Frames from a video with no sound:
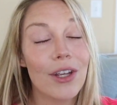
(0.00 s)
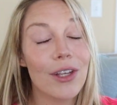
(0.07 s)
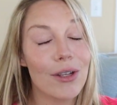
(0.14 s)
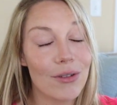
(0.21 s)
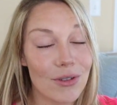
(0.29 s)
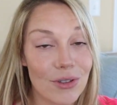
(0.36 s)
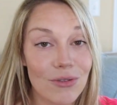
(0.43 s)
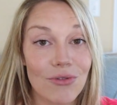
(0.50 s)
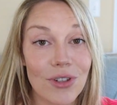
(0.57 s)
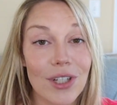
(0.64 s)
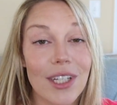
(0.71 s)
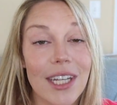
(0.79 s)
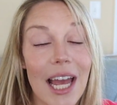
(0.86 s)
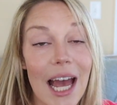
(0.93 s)
you do
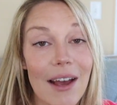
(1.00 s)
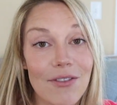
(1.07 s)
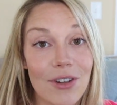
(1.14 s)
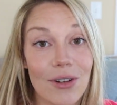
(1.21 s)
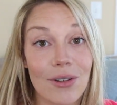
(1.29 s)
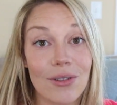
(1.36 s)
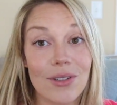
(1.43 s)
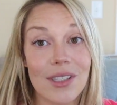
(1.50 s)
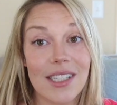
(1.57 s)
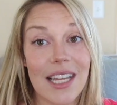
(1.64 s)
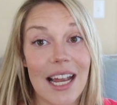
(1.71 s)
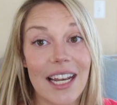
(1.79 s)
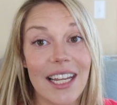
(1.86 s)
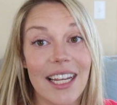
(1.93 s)
really have to hold
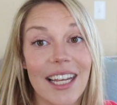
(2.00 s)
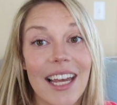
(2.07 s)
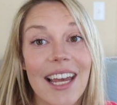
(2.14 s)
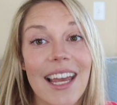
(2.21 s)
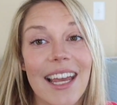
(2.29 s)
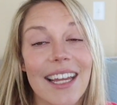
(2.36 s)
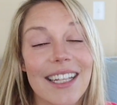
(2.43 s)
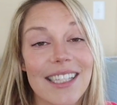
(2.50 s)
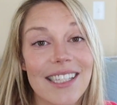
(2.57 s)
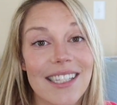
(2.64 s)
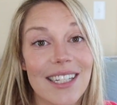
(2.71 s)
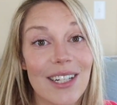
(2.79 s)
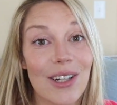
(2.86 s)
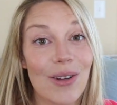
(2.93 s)
steady and
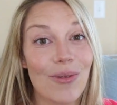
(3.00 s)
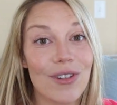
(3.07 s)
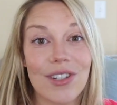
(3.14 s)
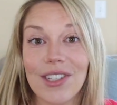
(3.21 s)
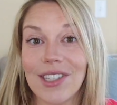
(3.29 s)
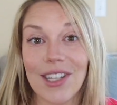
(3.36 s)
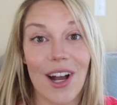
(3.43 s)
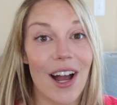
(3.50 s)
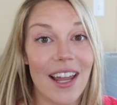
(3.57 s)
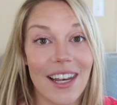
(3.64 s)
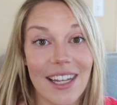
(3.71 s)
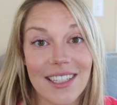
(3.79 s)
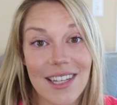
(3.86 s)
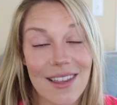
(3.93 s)
still, which is not
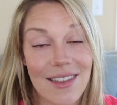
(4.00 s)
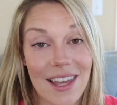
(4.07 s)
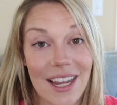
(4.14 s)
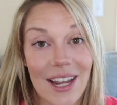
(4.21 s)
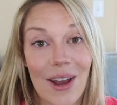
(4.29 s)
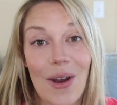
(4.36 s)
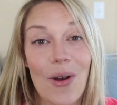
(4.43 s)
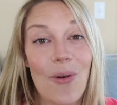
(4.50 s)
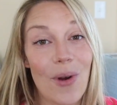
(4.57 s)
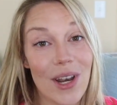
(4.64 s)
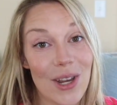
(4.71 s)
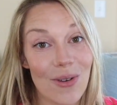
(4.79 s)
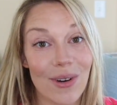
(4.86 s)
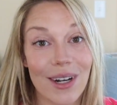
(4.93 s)
an easy thing
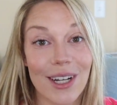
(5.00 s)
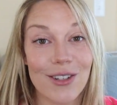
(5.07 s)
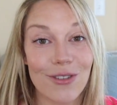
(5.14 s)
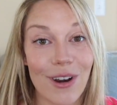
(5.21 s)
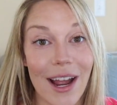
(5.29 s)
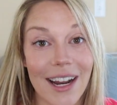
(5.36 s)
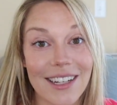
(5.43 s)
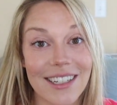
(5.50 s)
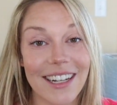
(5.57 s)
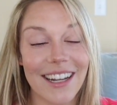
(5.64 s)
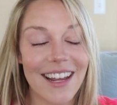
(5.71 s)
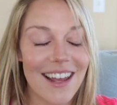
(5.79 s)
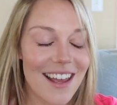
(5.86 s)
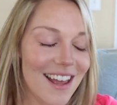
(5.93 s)
when you are contracting.